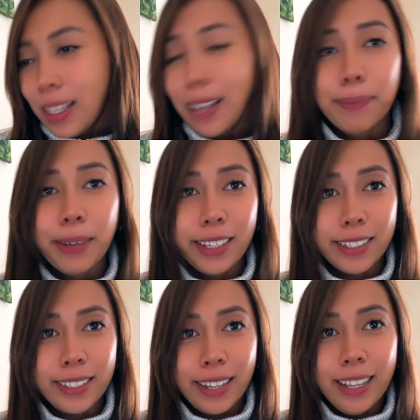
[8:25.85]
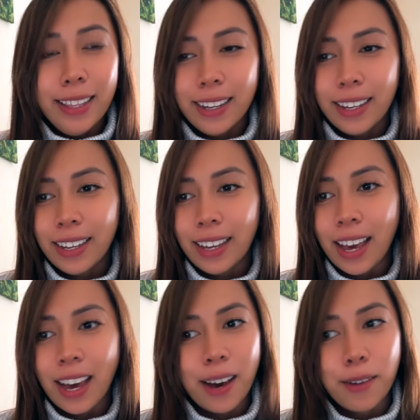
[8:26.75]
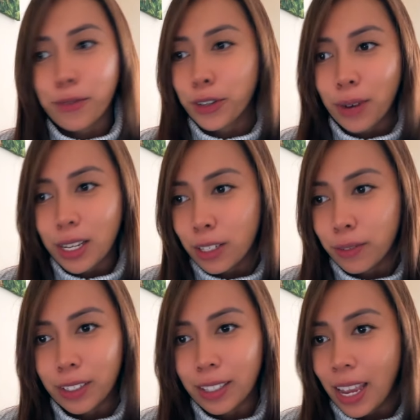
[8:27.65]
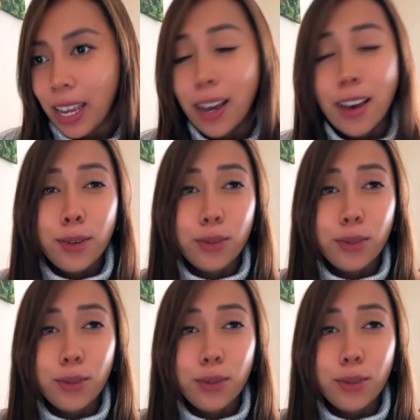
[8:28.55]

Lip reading: That being said, for the rest of the day,